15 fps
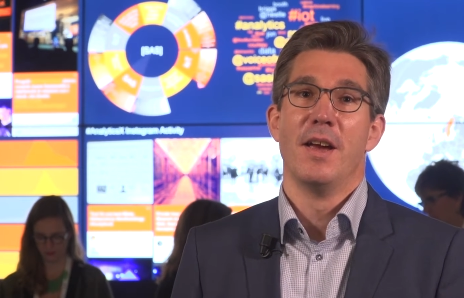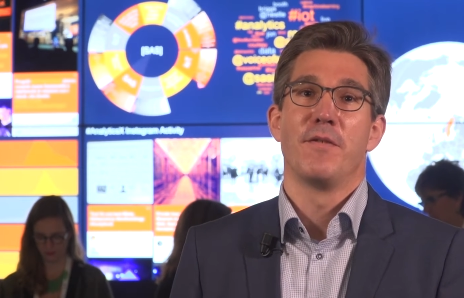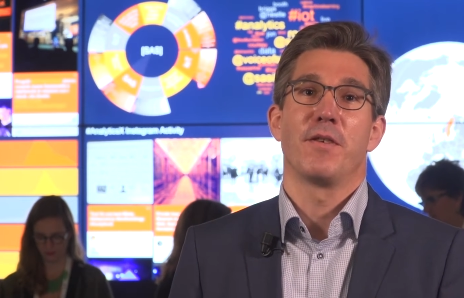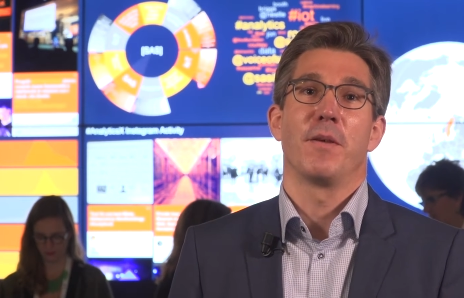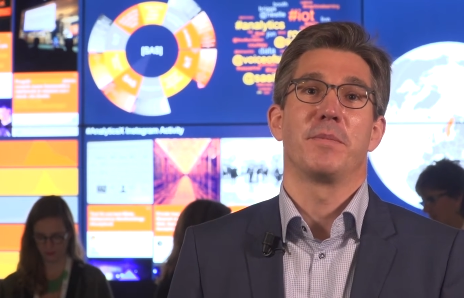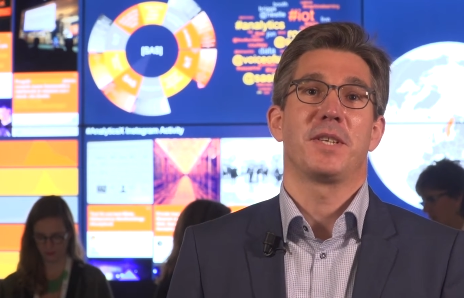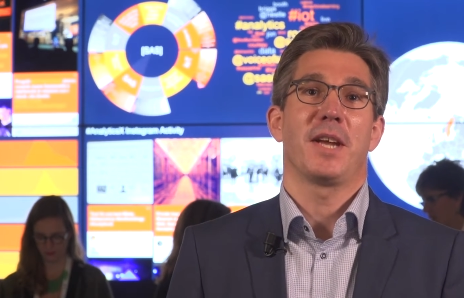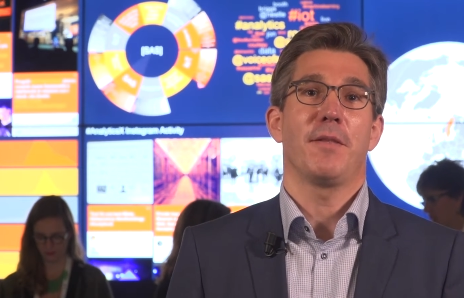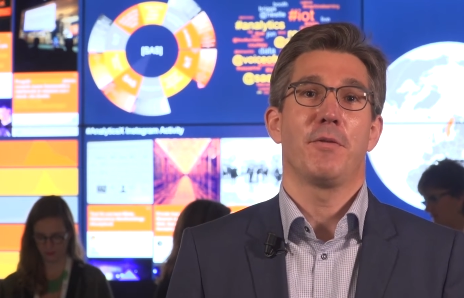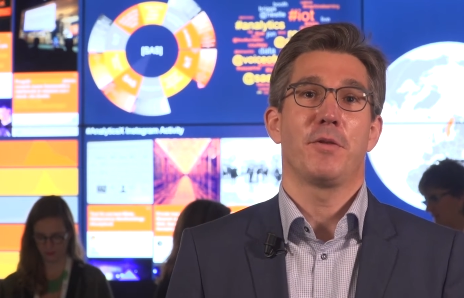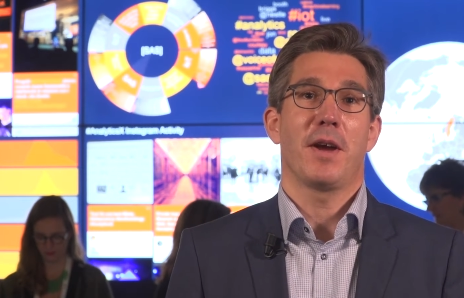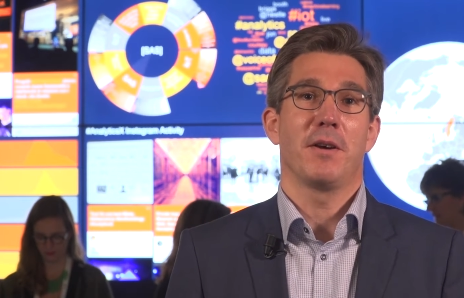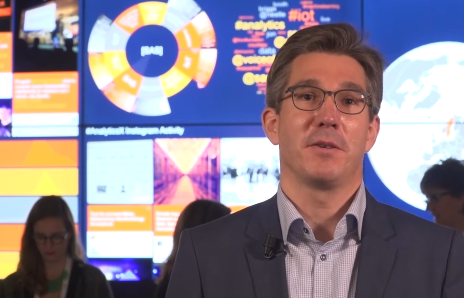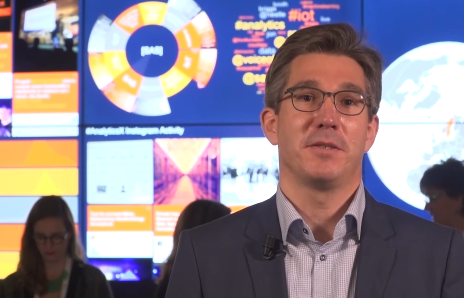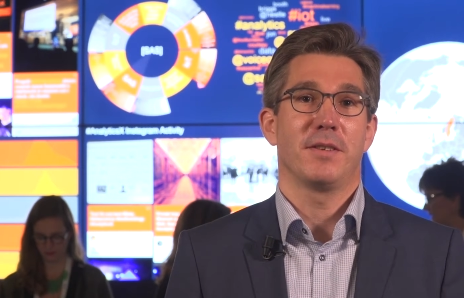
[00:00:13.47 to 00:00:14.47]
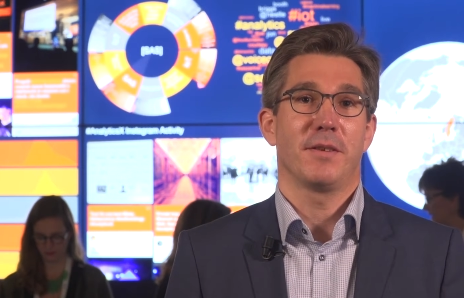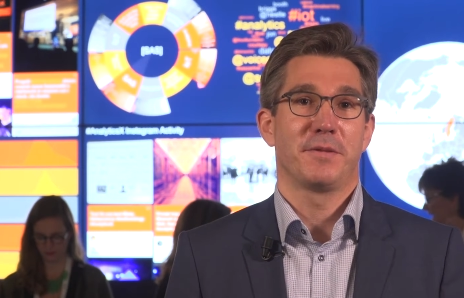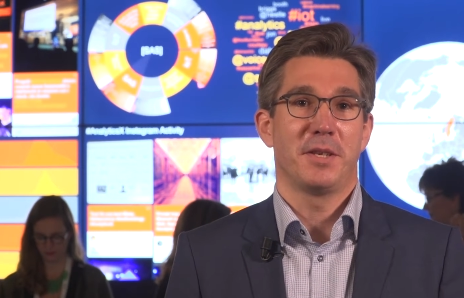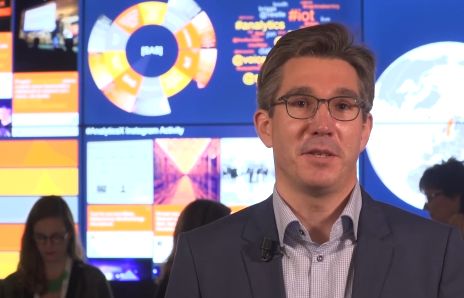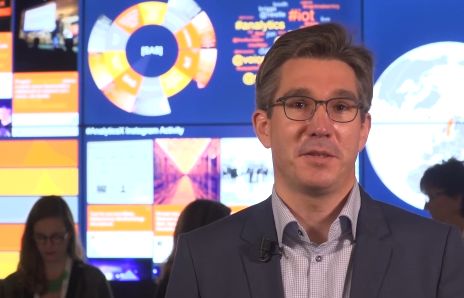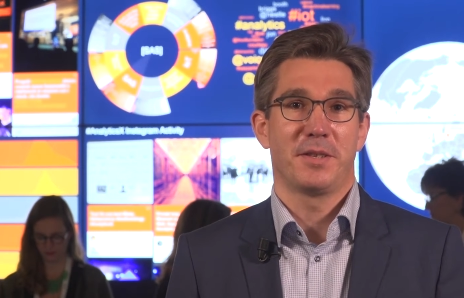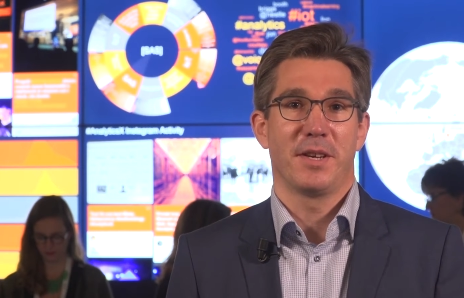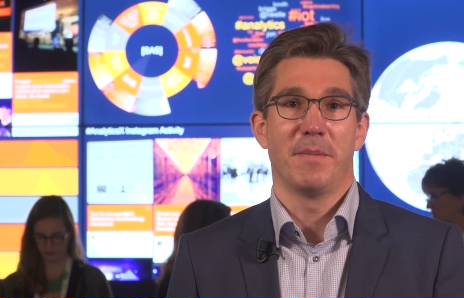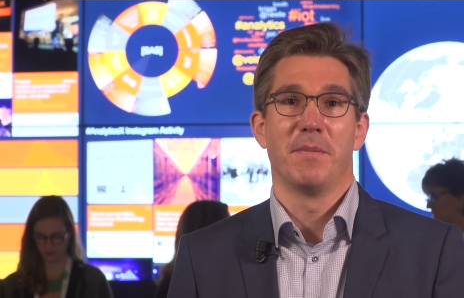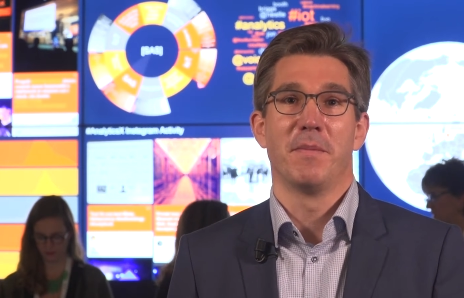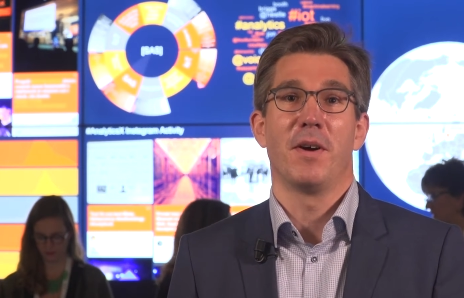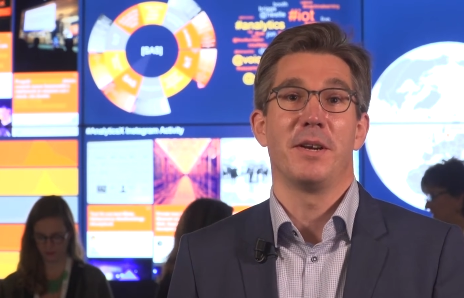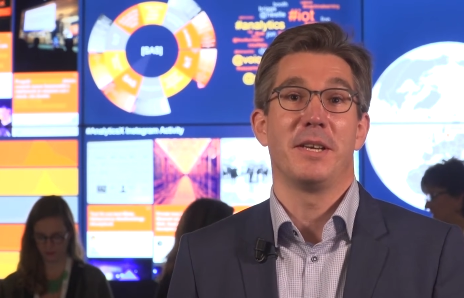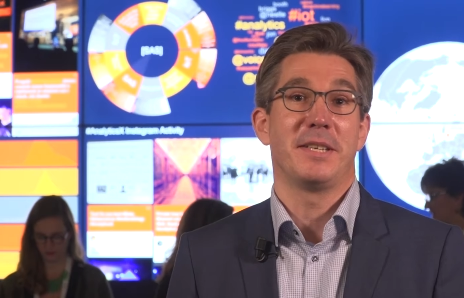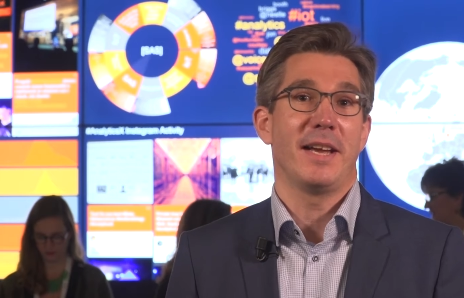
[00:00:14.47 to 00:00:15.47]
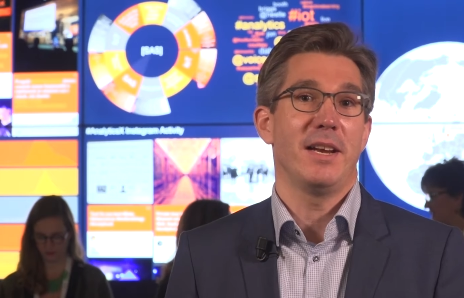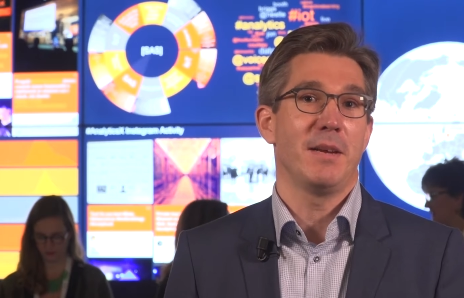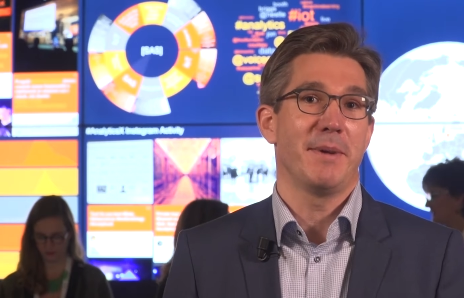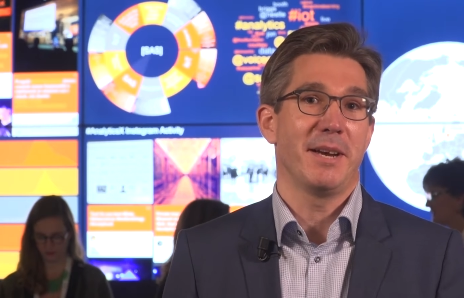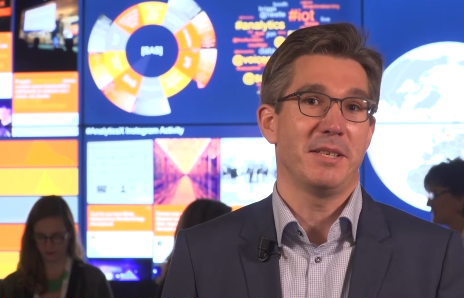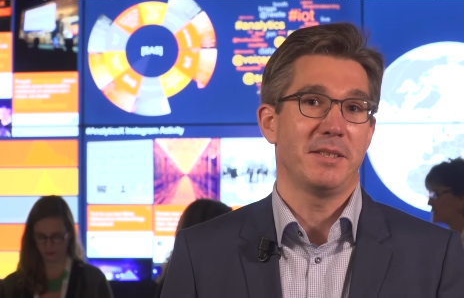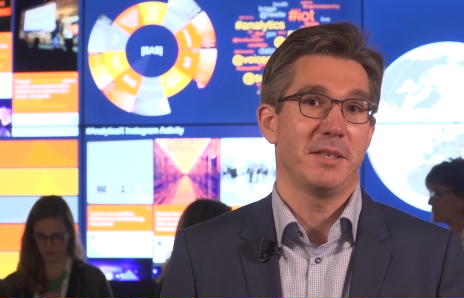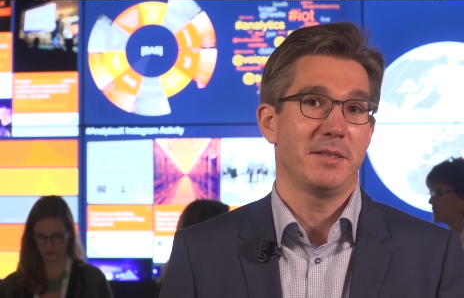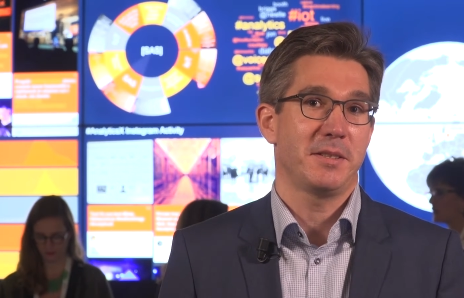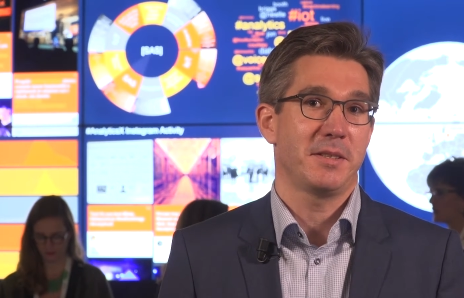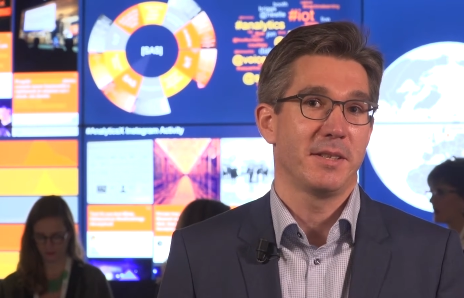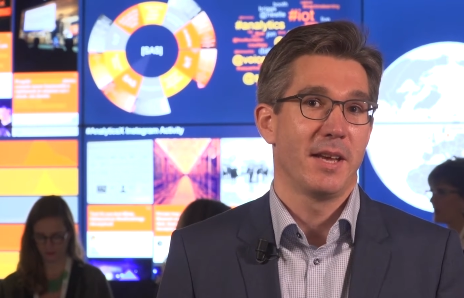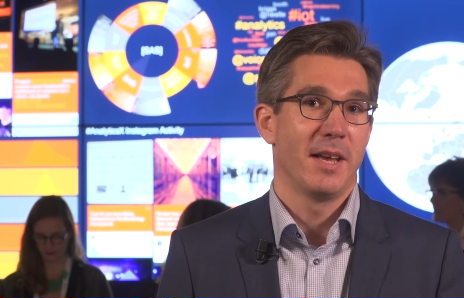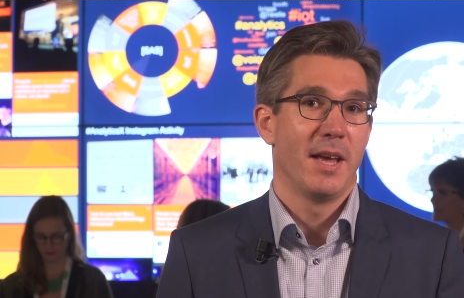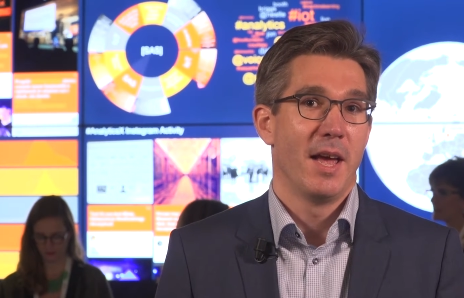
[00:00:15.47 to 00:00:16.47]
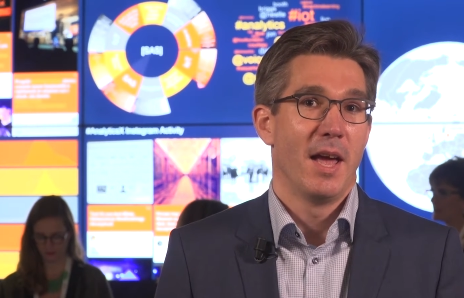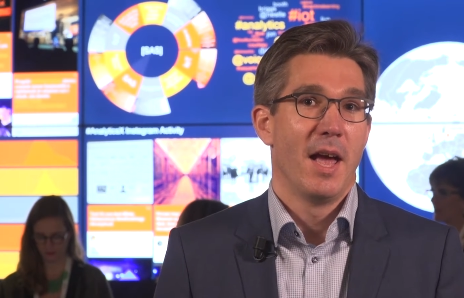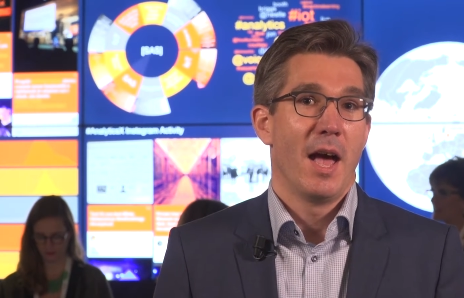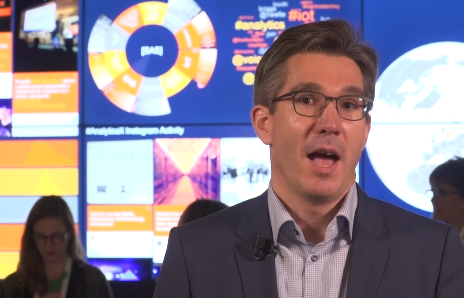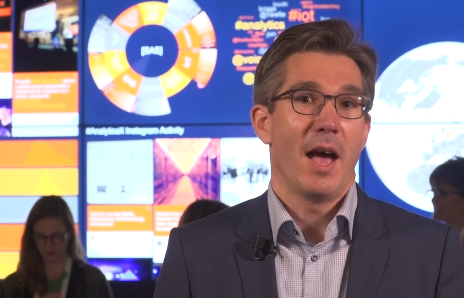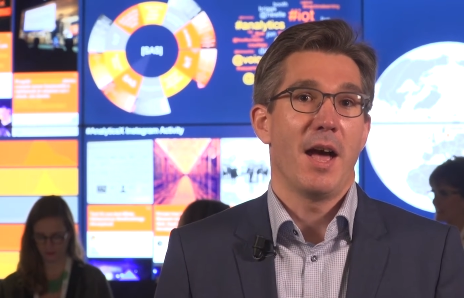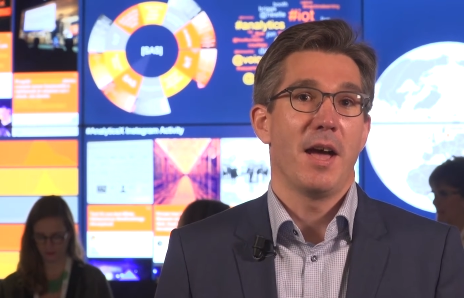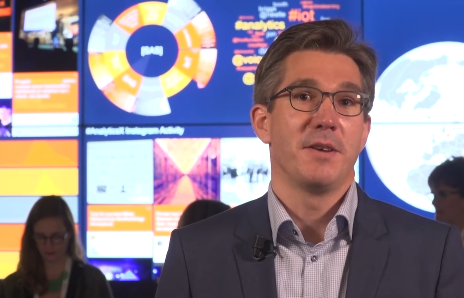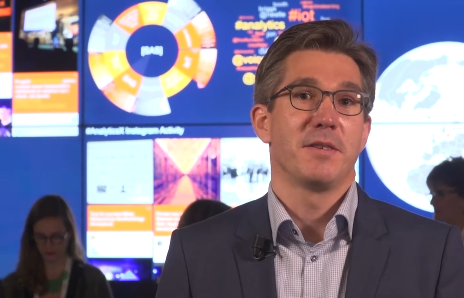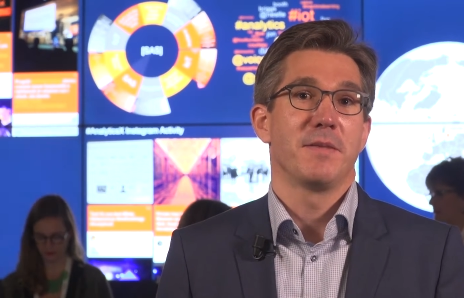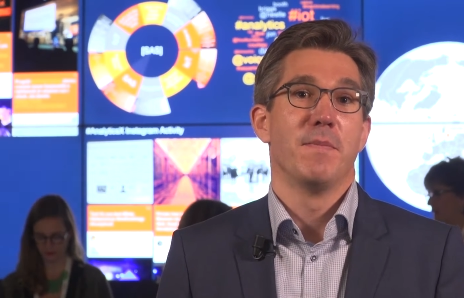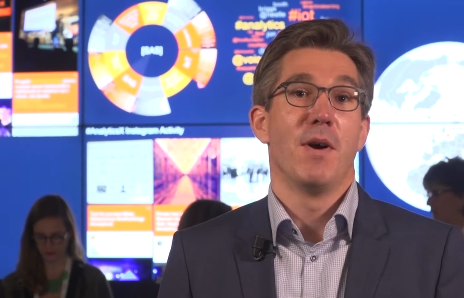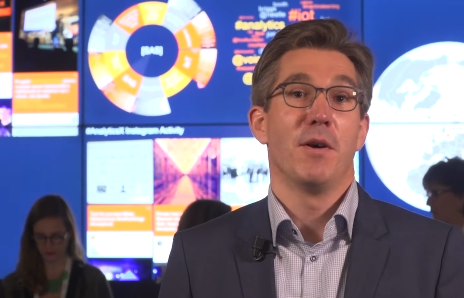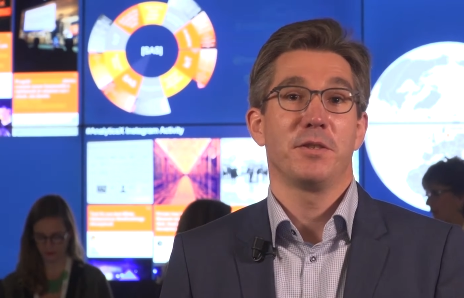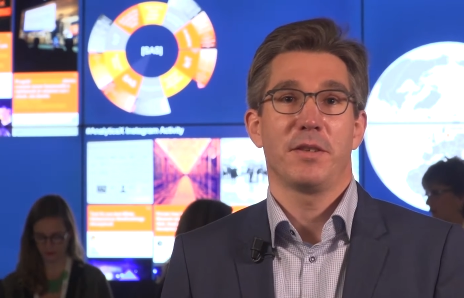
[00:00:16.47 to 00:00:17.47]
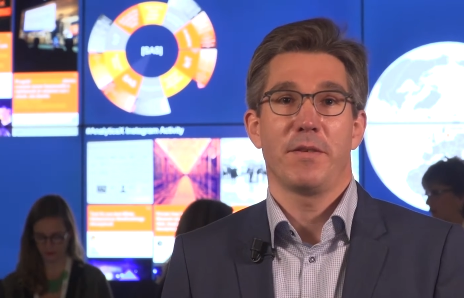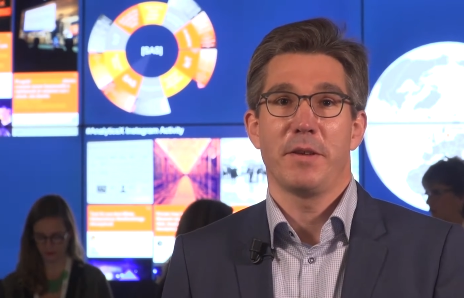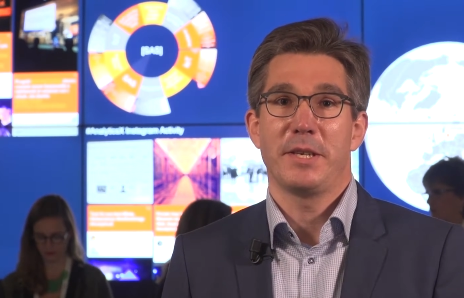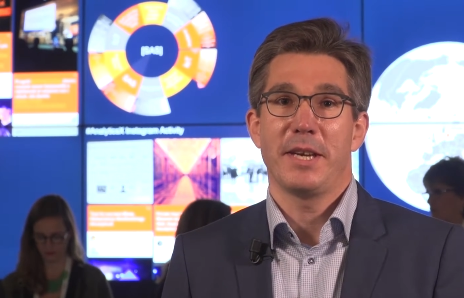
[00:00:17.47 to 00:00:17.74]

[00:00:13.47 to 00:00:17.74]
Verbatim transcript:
Speaker 1: from 10,000 of system on a daily basis. And most of the